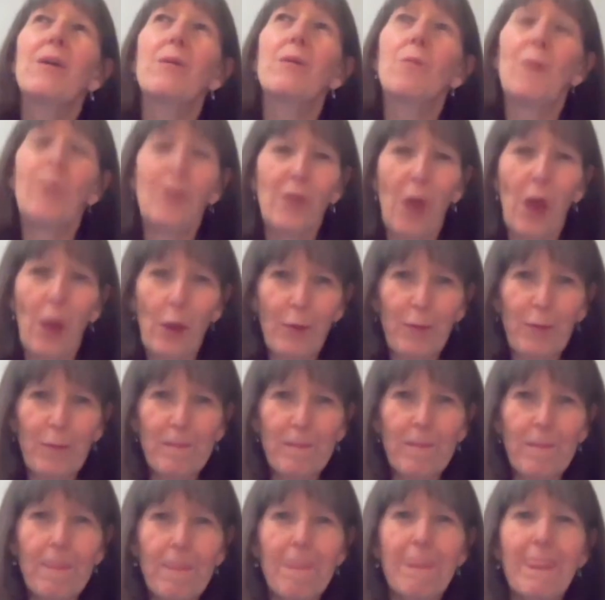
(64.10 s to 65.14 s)
Well, no.
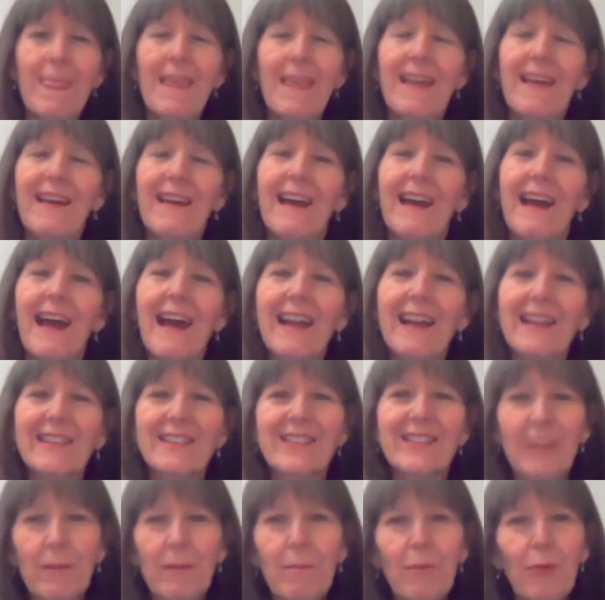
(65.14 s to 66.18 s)
At
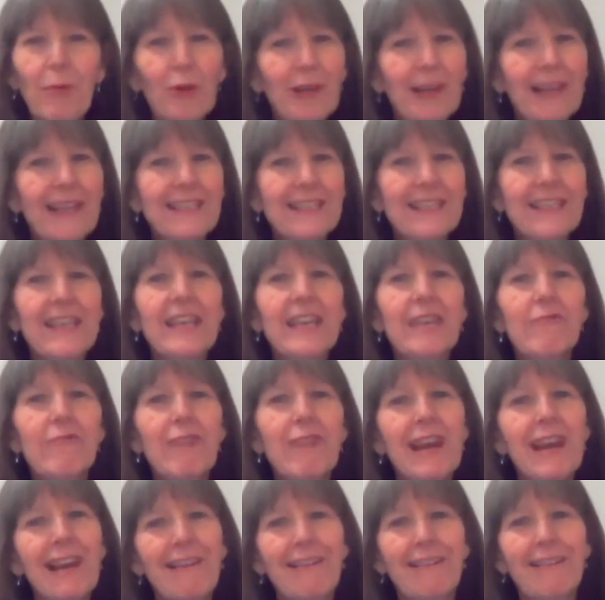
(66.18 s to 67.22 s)
some point later, he
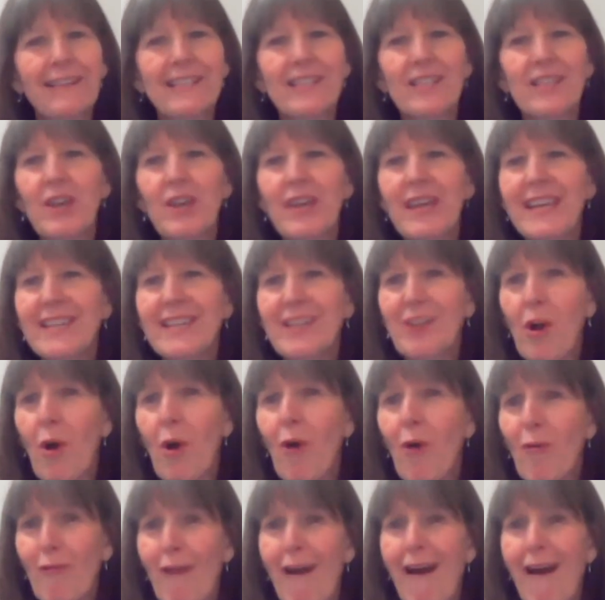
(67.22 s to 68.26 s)
realised to his
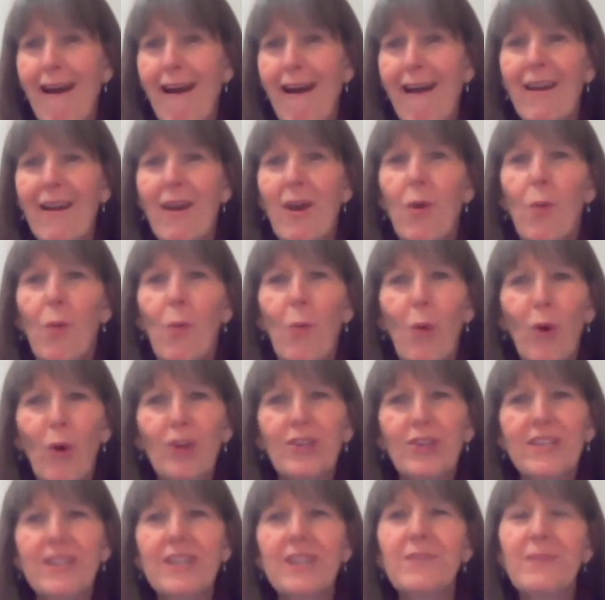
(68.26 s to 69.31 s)
horror
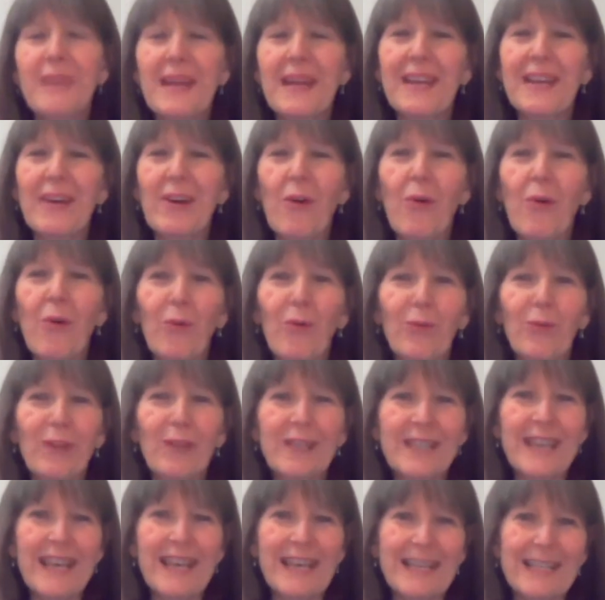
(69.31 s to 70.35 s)
what had been on
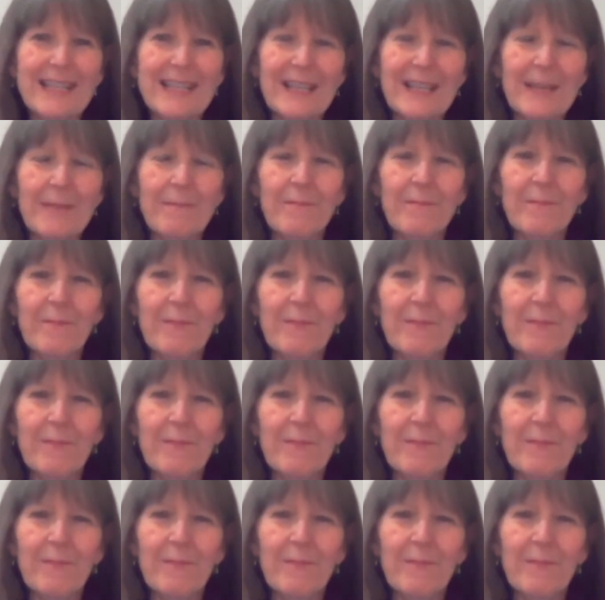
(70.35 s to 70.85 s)
the disk.